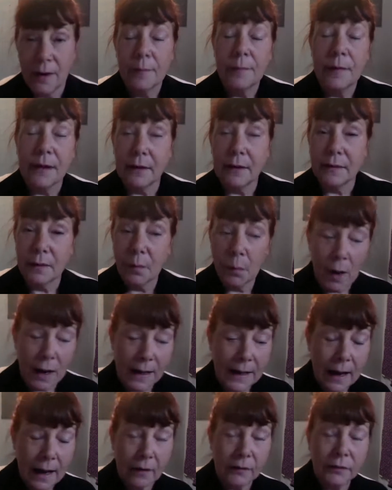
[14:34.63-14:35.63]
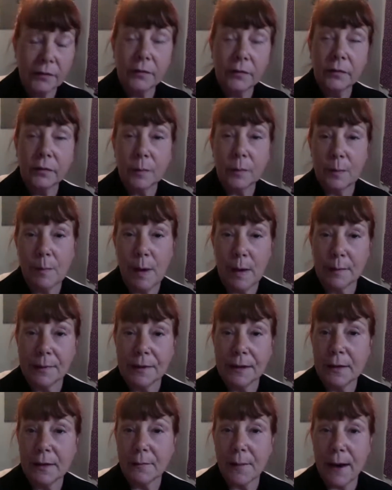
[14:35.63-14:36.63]
because the White House is
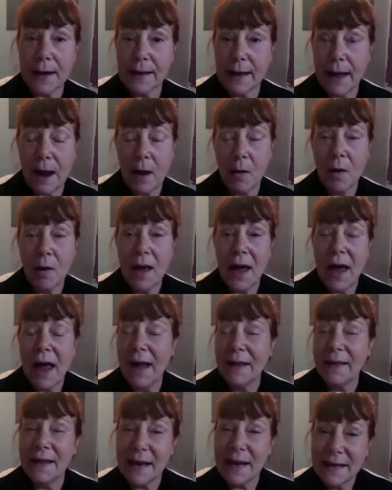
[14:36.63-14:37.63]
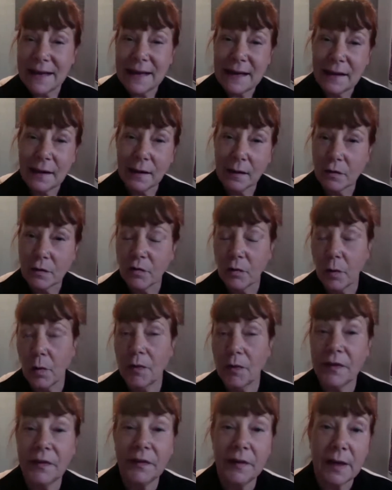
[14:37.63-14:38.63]
Republican right now, and they need to control
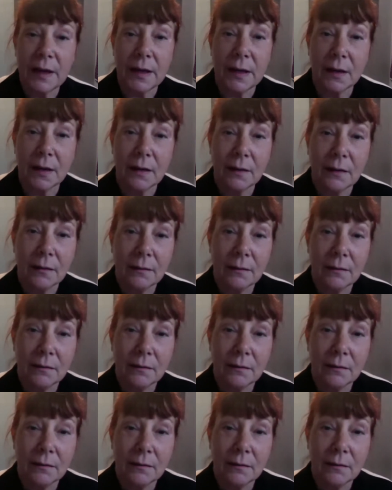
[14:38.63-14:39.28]
the scene.